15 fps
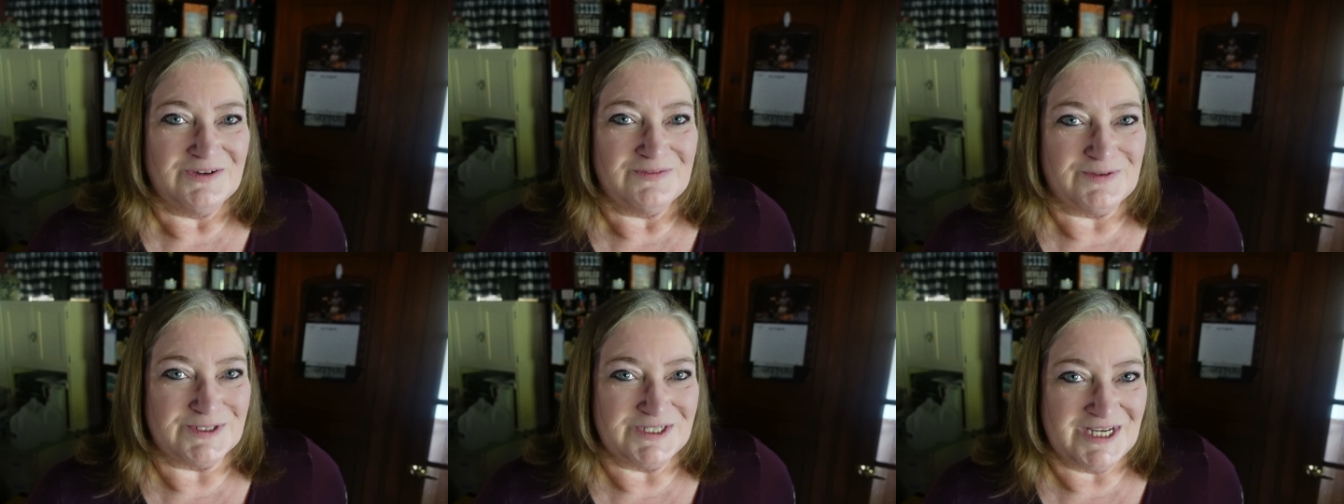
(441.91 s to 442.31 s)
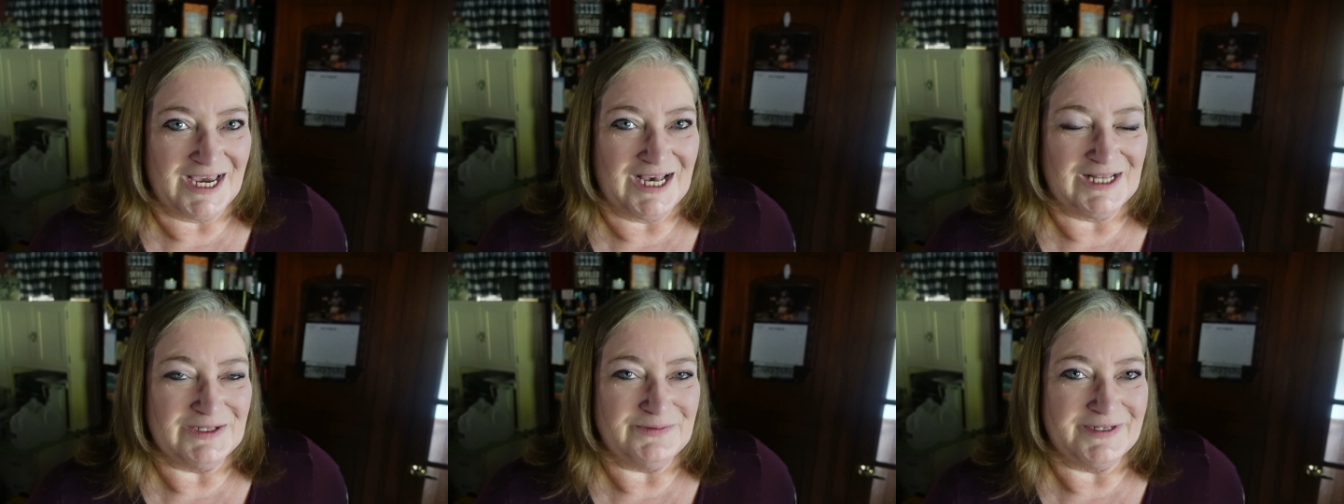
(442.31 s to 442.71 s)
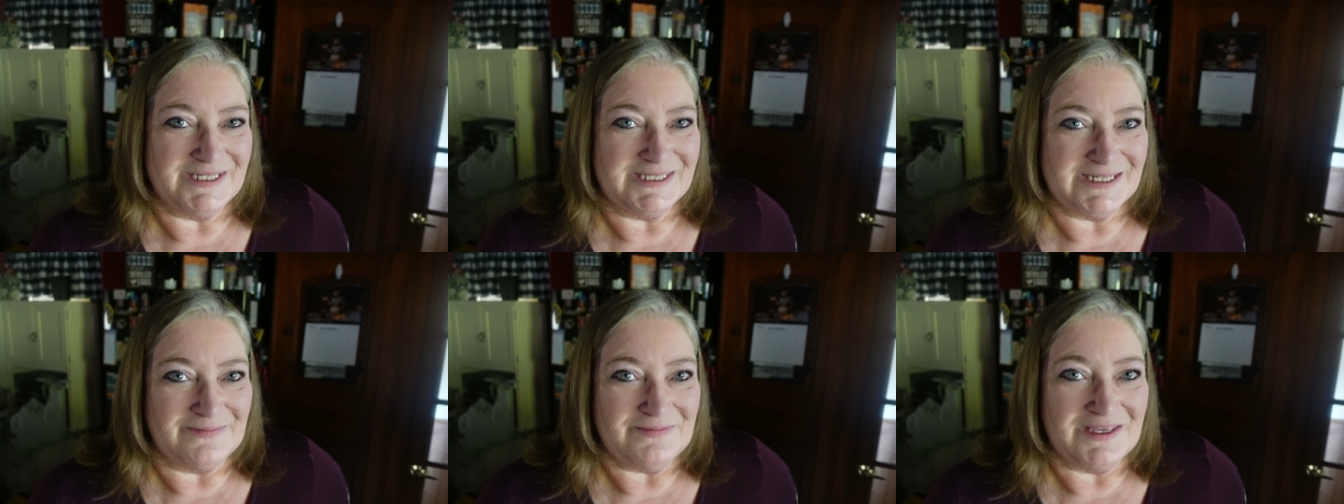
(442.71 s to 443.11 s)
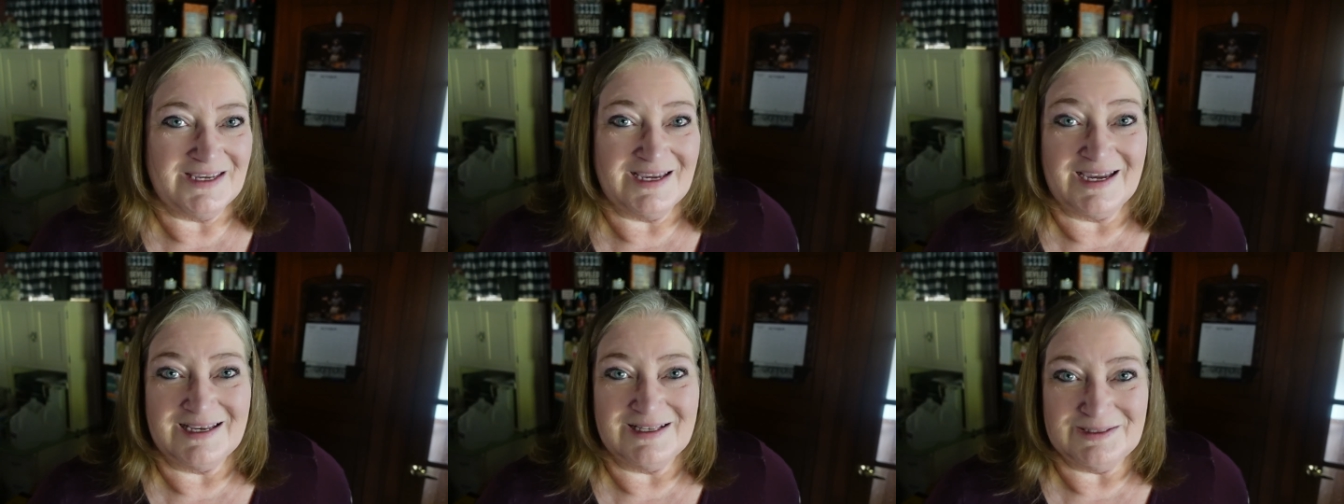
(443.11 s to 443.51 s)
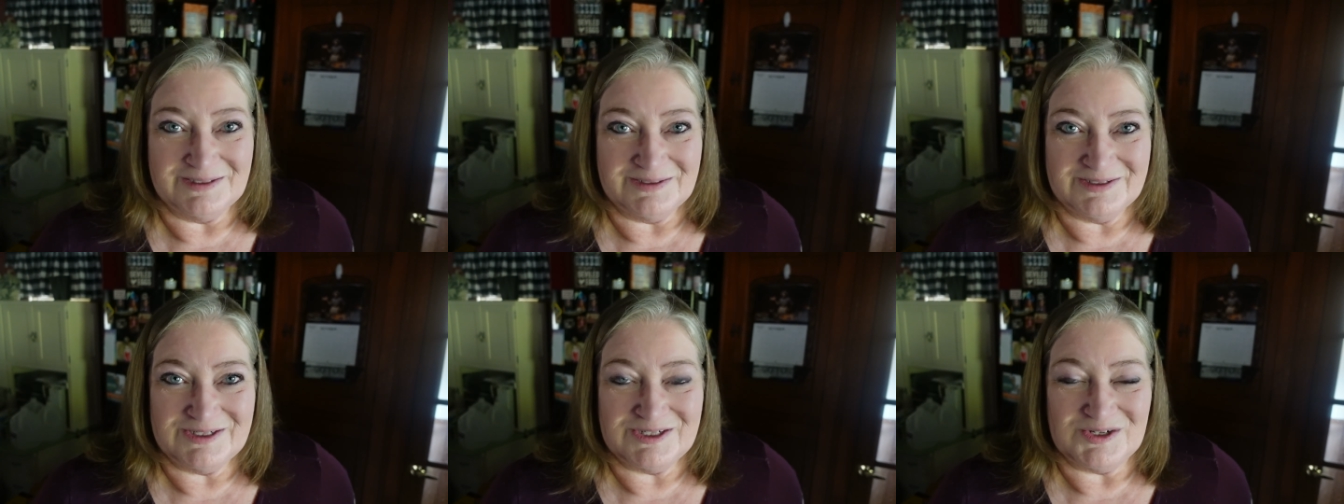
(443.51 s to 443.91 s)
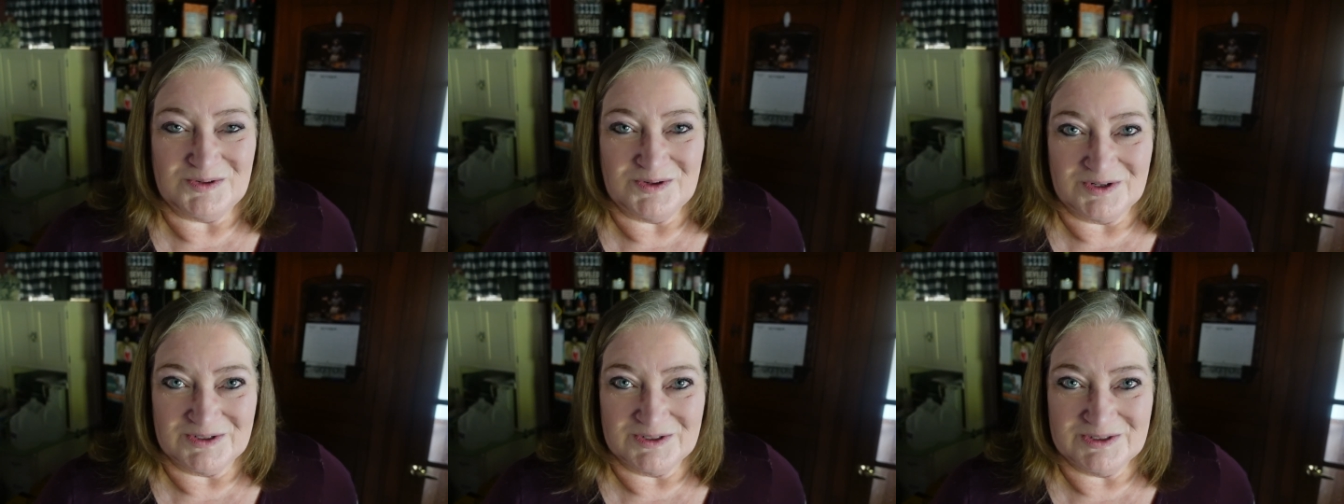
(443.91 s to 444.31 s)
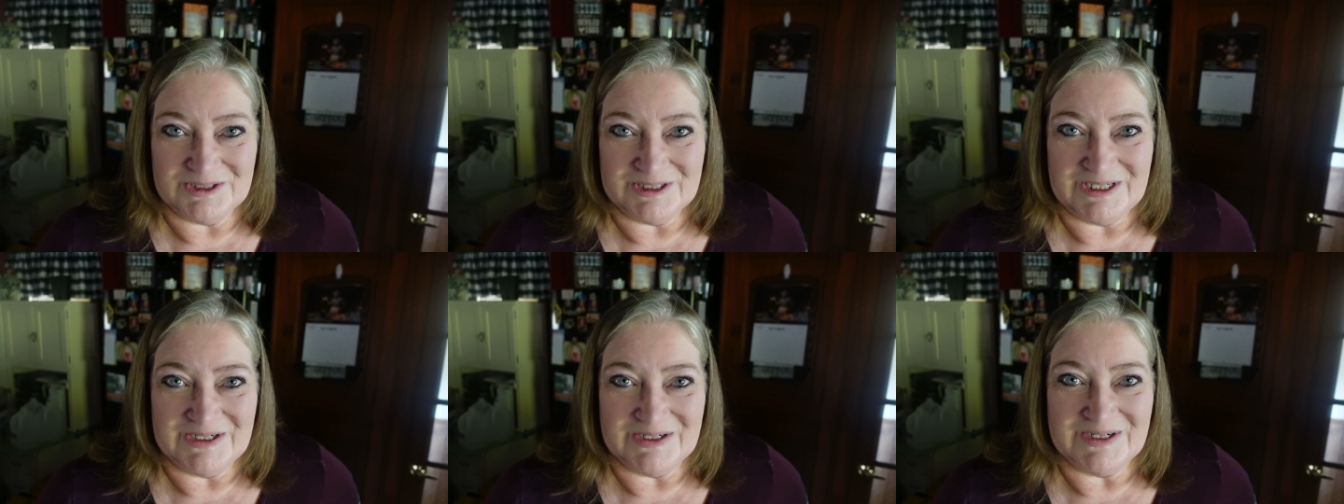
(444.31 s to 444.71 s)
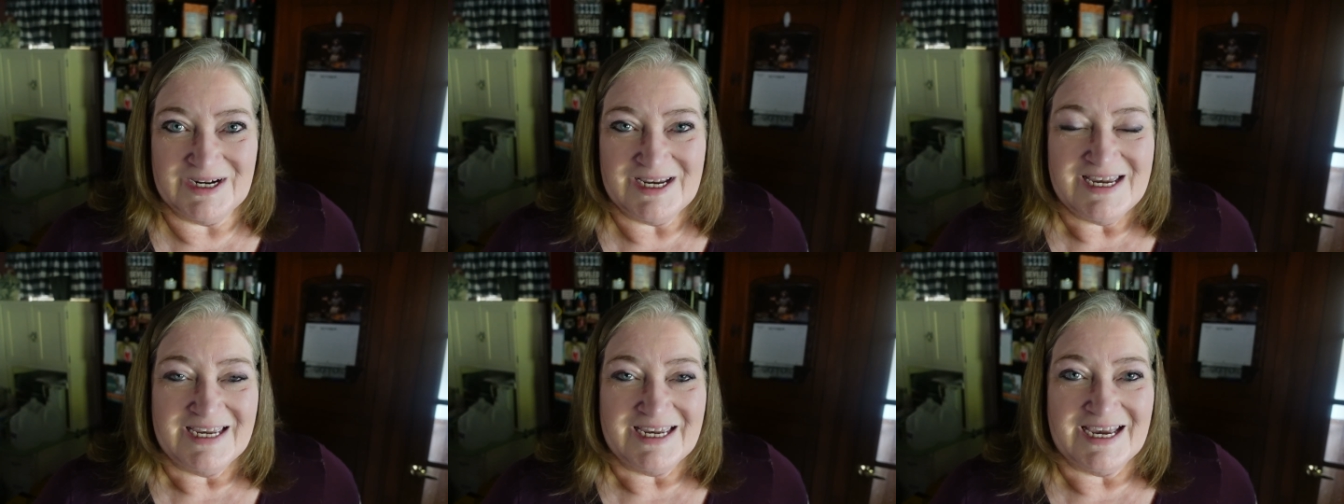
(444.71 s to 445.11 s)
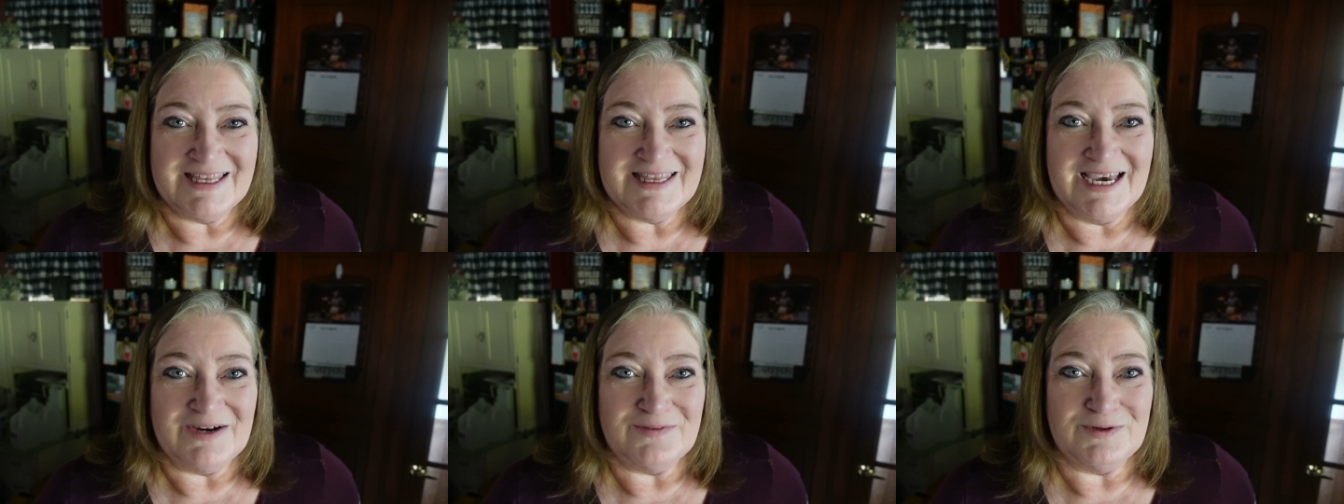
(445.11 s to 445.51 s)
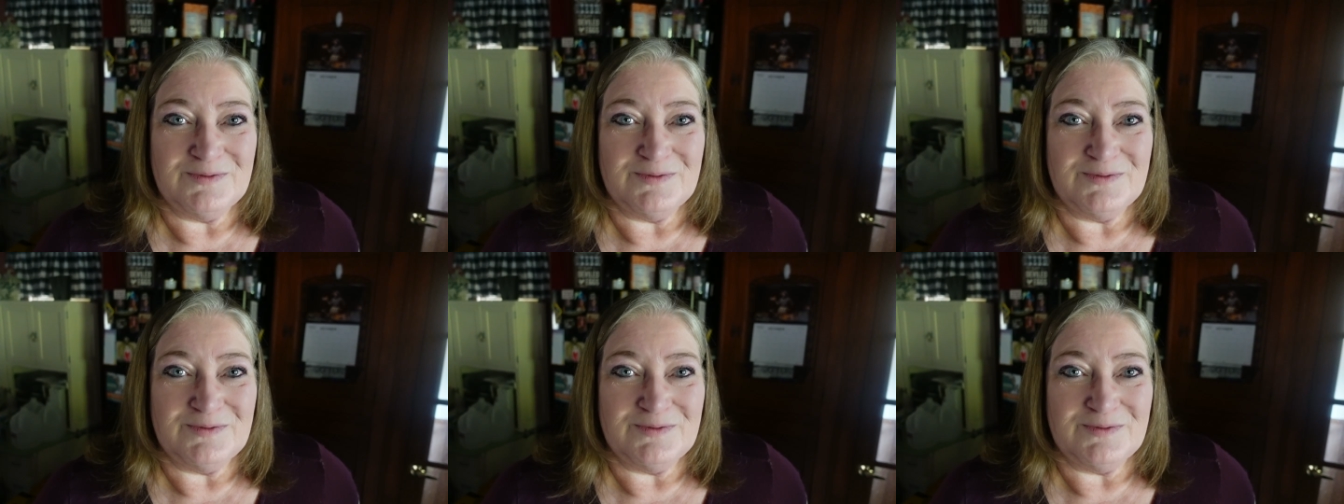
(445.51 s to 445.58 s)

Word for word: for tallow is something I alluded to earlier, and that